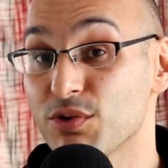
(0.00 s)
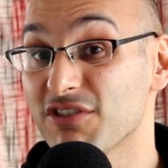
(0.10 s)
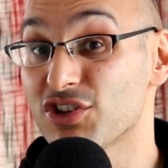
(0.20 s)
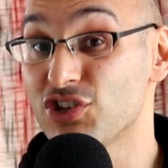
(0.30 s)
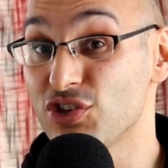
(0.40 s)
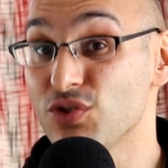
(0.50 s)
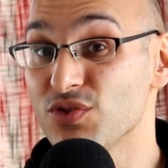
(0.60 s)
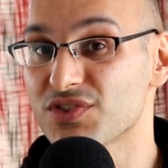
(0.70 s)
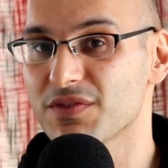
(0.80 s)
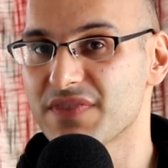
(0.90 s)
are
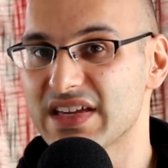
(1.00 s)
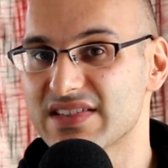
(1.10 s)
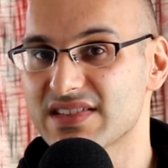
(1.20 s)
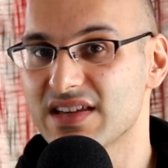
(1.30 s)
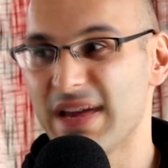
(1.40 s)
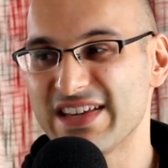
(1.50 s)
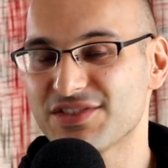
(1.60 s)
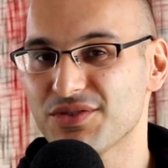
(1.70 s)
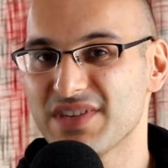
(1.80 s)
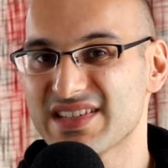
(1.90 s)
accused of this
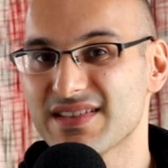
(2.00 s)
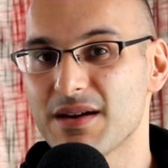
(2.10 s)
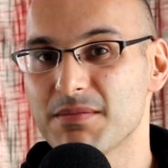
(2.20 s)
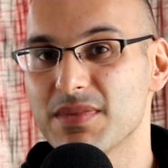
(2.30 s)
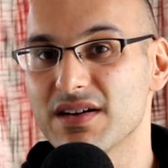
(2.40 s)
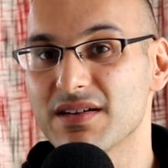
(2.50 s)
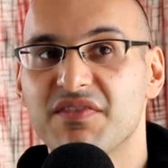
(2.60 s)
based on this number.